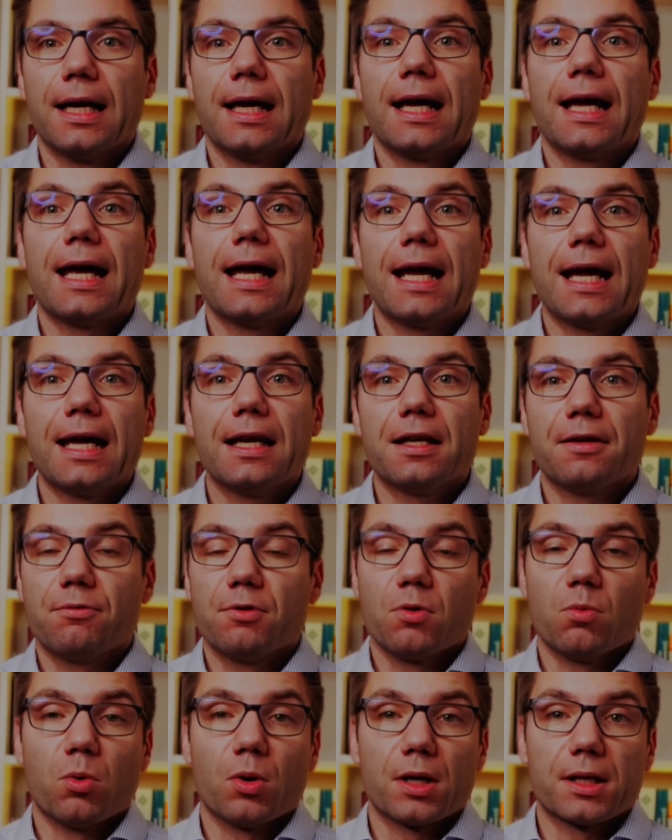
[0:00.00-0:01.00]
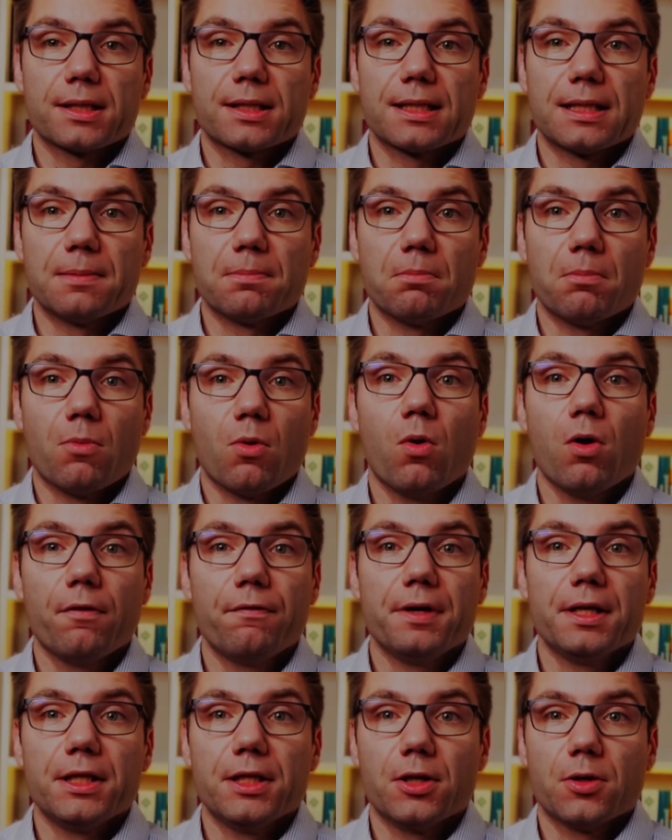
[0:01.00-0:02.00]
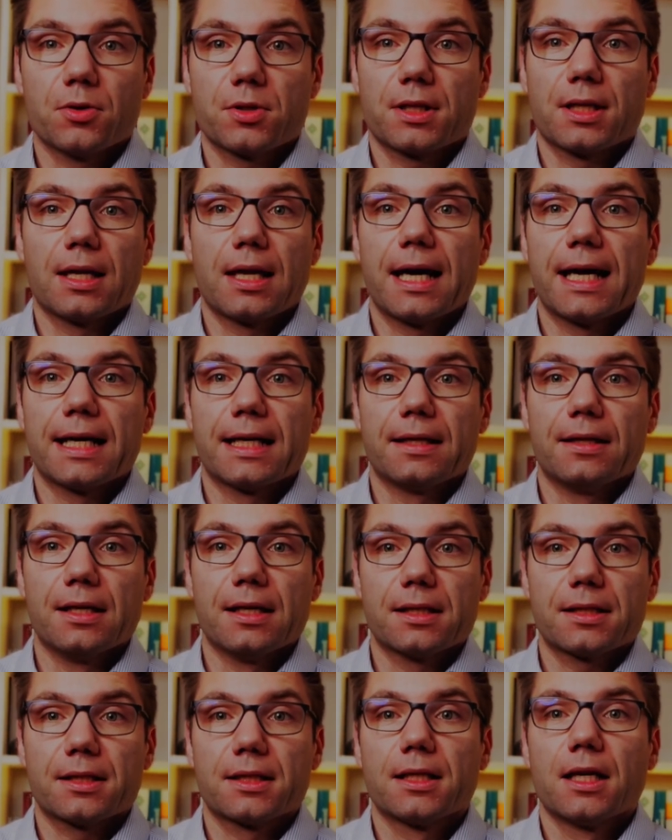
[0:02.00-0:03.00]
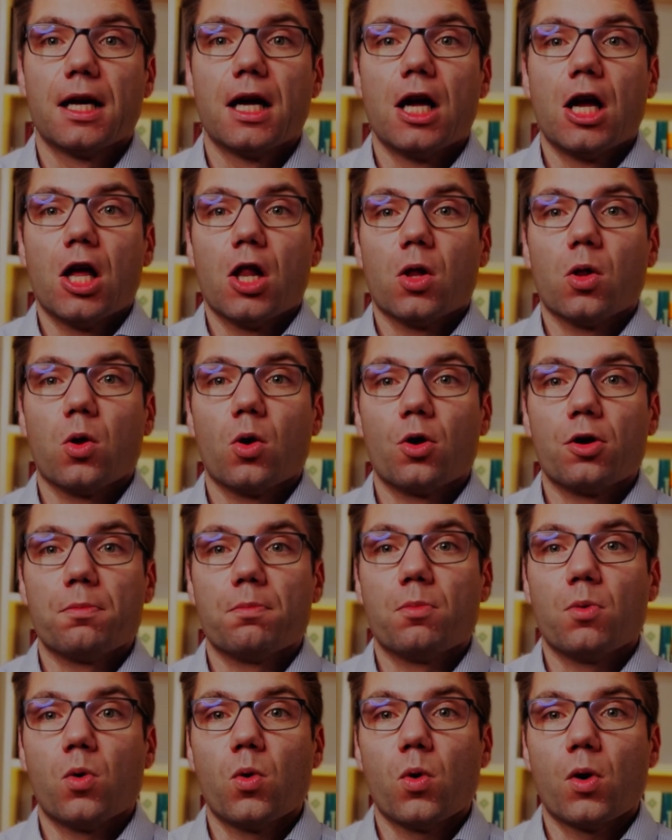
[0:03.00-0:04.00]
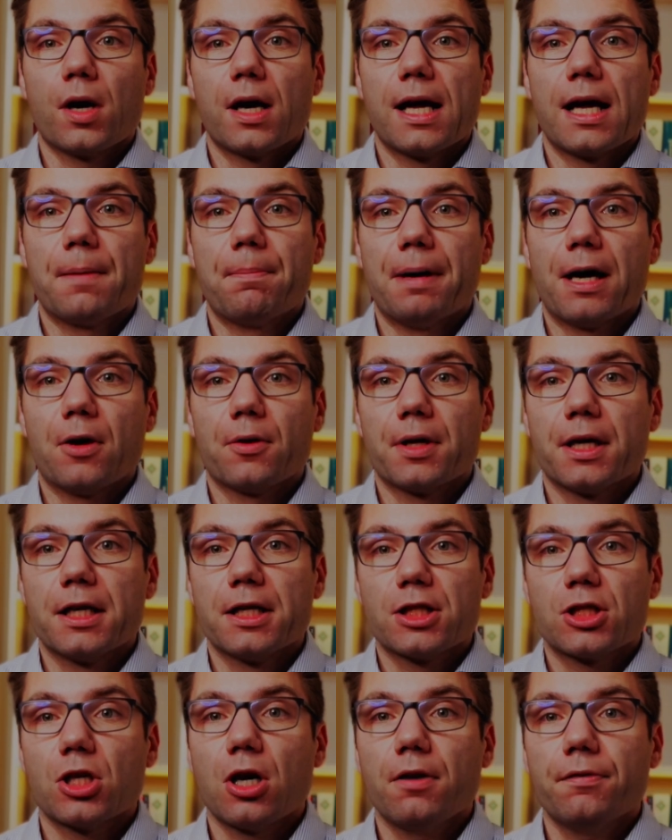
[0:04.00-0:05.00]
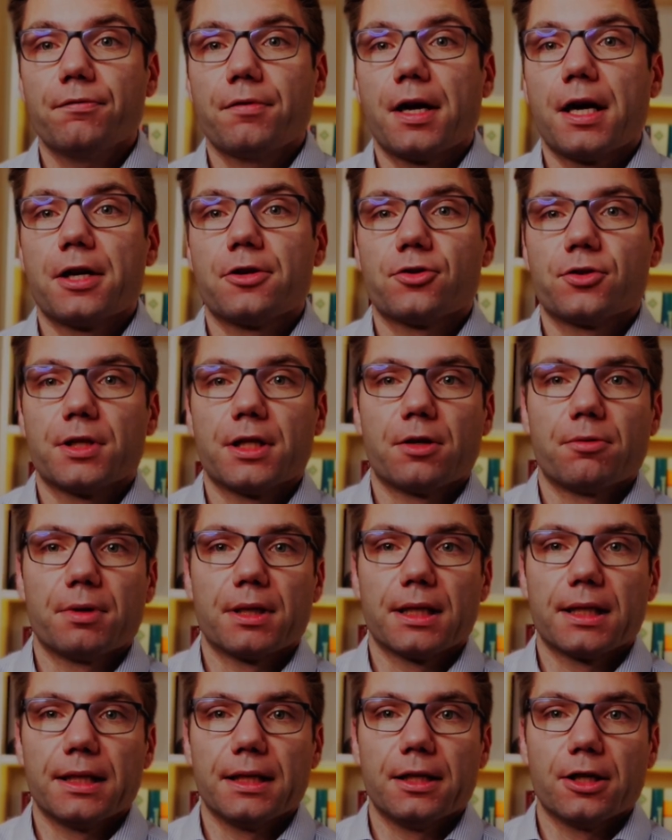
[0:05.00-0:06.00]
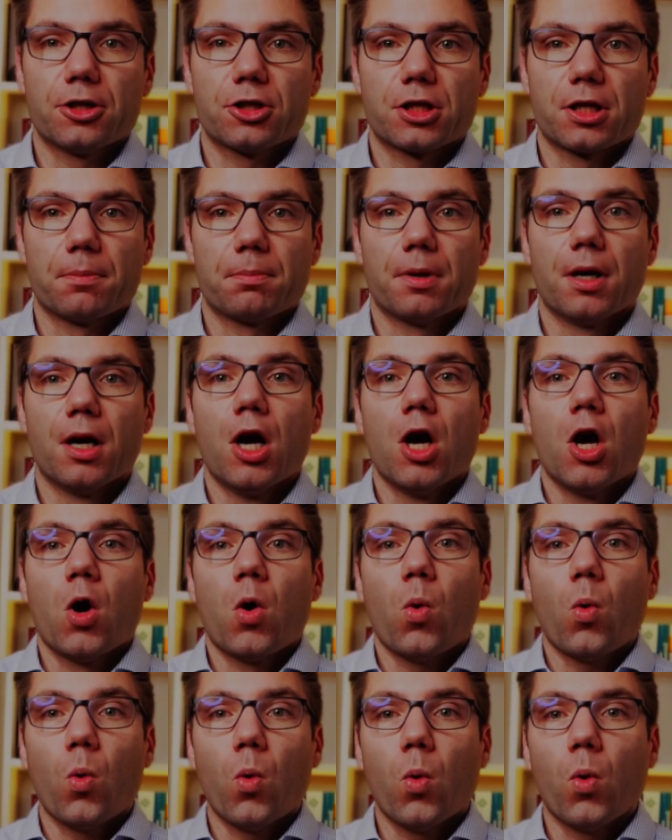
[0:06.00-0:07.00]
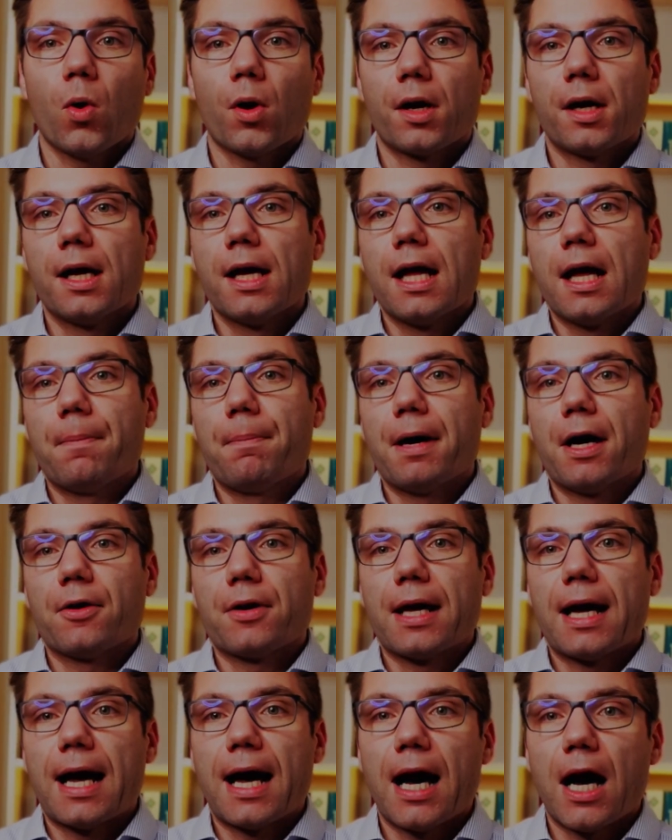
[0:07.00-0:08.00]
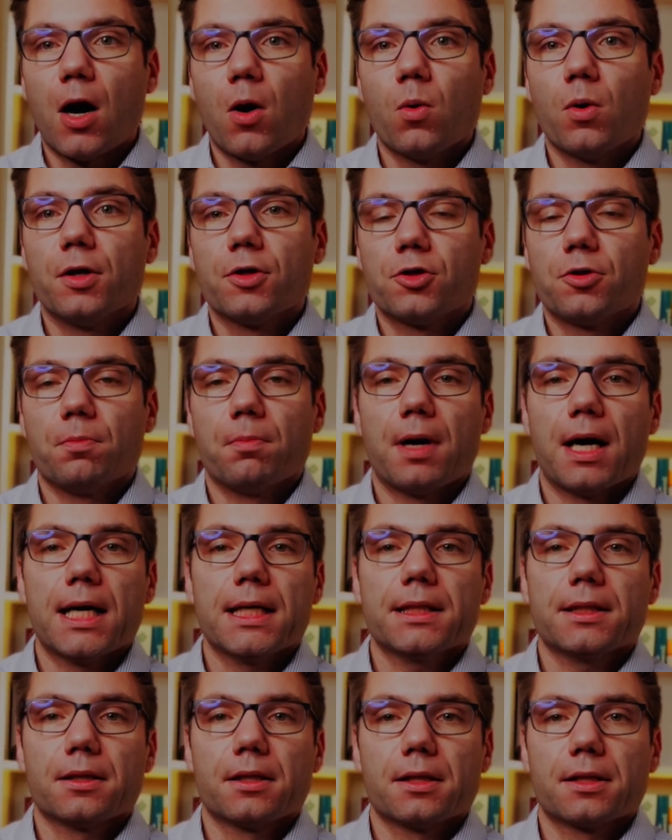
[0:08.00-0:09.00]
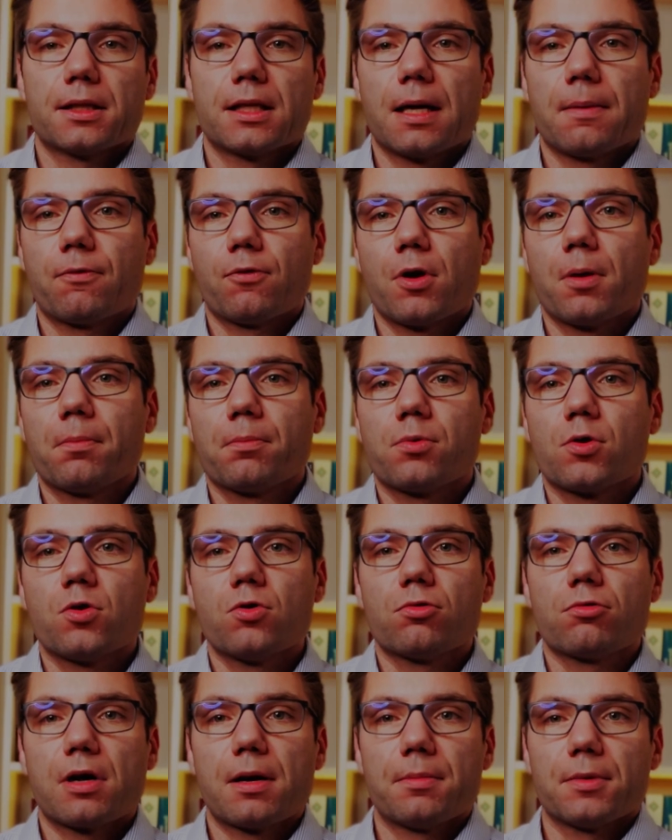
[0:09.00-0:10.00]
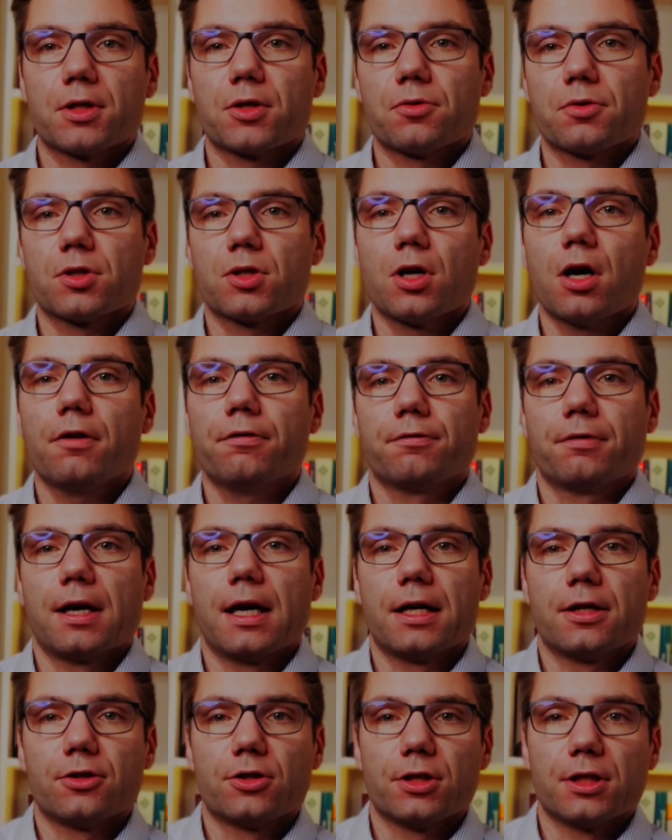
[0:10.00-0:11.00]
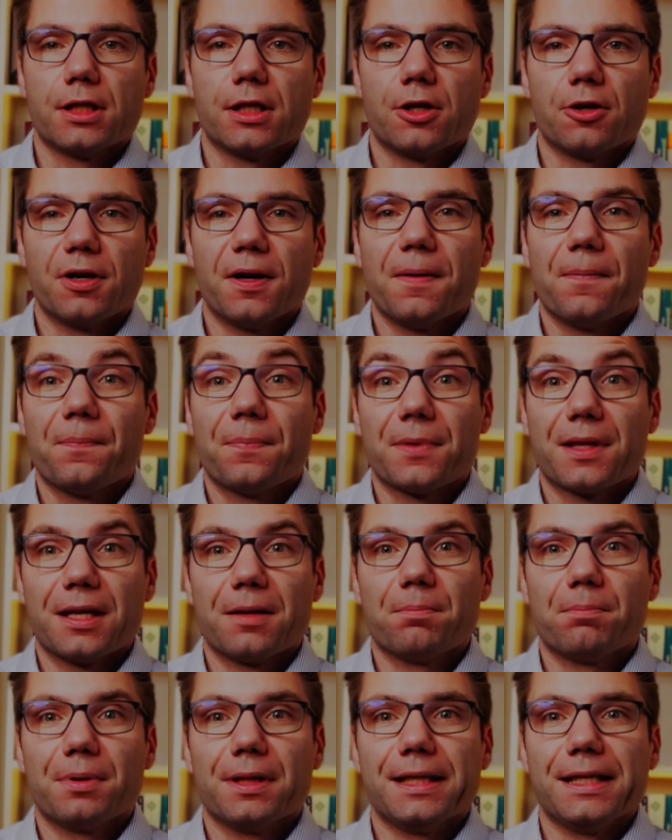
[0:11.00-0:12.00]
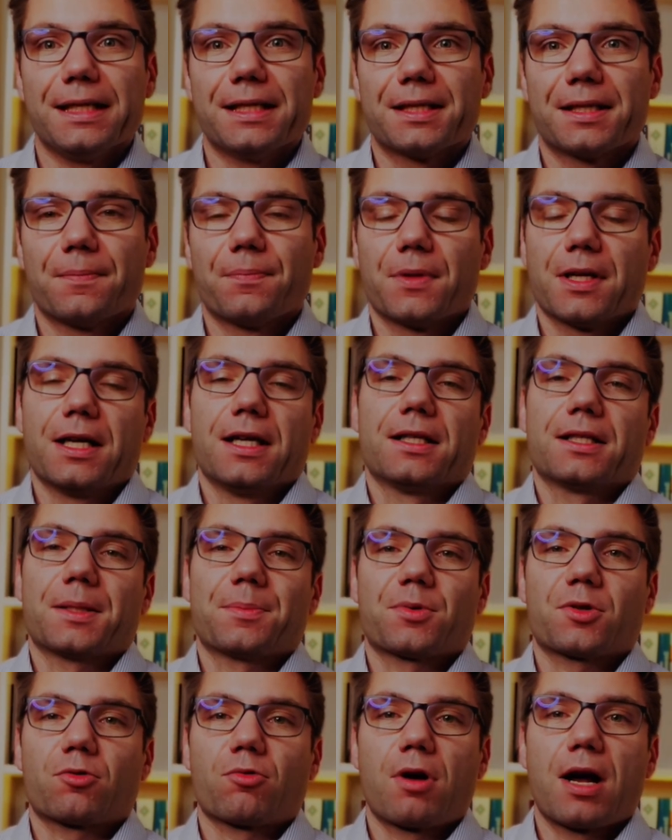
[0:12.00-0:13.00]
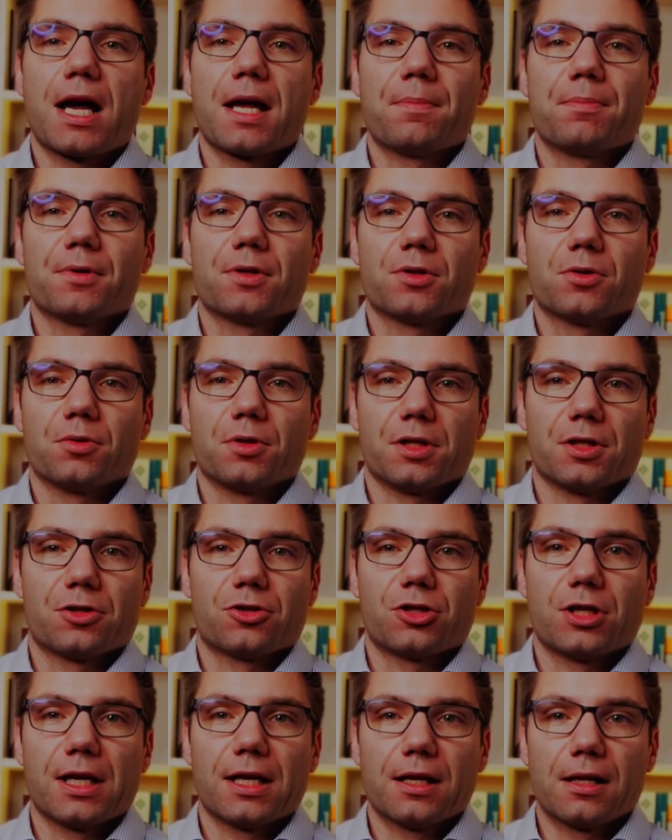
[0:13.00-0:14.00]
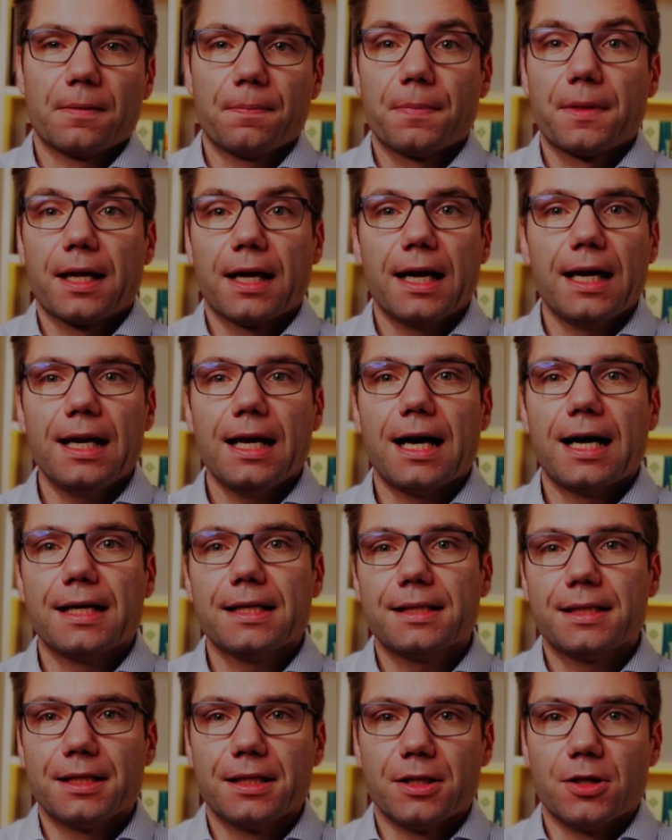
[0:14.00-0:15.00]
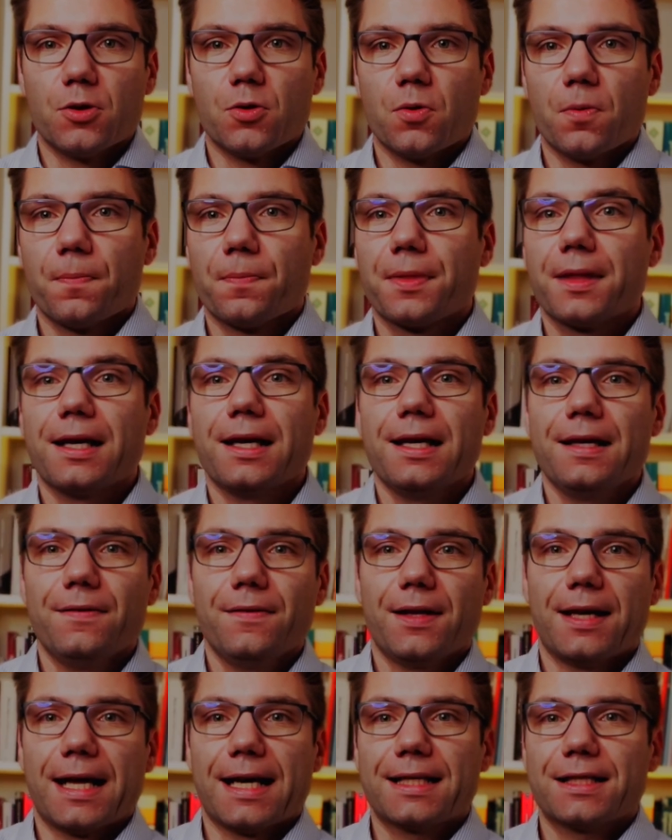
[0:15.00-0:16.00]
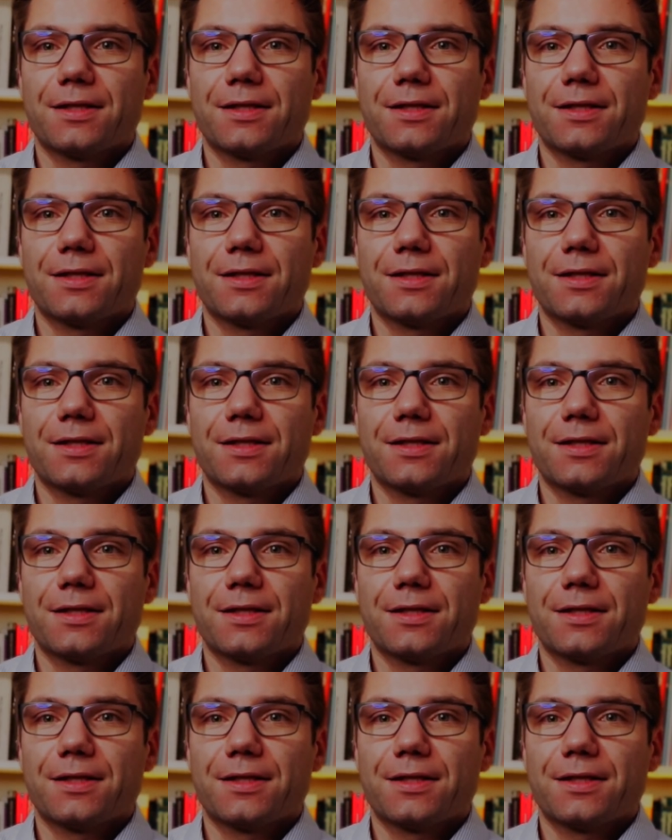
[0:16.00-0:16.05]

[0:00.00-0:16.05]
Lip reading: And if you want to see more videos like this, learn more about software engineering leadership, or about how to master the step from programmer to software engineer, then please subscribe to this channel, and I see you in the next